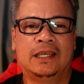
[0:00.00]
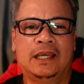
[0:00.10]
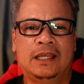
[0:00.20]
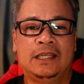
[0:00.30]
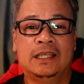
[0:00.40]

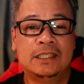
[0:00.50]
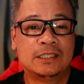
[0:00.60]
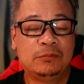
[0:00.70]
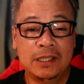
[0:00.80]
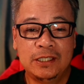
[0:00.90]
And in
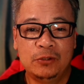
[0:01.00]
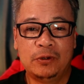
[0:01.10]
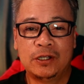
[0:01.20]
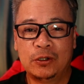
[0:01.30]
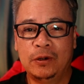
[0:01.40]
this video,
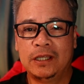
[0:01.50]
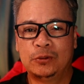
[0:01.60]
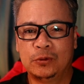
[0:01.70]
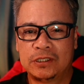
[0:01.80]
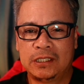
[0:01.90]
we're going
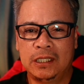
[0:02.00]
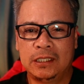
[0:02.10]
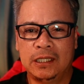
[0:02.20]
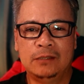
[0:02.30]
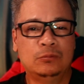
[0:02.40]
to stick
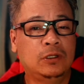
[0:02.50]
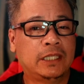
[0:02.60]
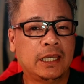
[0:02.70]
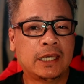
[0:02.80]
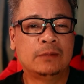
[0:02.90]
in
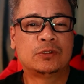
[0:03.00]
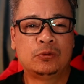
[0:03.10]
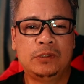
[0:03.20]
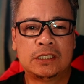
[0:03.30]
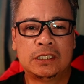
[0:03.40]
multicam
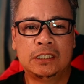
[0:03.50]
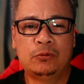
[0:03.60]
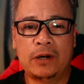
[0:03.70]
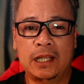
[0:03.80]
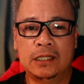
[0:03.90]

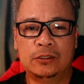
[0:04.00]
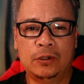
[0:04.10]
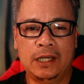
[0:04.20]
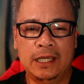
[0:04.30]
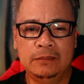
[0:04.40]
switching while
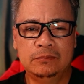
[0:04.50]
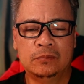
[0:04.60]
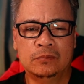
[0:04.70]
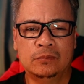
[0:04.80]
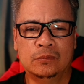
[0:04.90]
on live
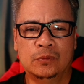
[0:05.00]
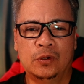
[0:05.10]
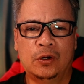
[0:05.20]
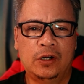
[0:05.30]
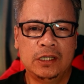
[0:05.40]

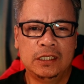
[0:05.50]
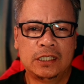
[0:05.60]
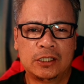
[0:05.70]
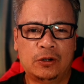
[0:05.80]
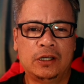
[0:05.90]
or in
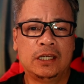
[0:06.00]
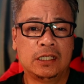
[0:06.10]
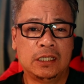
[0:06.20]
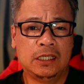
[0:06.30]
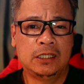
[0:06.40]
recording
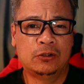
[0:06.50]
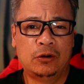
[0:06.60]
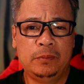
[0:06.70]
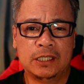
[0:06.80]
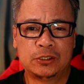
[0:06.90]
in
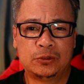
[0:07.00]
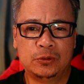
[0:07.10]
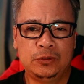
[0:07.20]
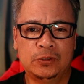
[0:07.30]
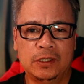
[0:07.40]
OBS
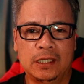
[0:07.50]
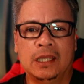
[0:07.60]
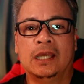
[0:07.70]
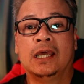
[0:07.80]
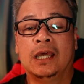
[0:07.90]
Studio.
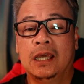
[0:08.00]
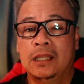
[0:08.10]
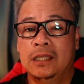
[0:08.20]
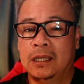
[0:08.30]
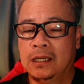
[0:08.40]

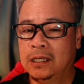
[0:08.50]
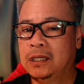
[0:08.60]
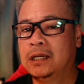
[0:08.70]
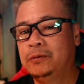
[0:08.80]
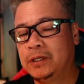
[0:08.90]
And
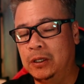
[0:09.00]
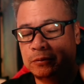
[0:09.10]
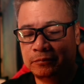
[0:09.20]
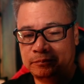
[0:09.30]
here we go.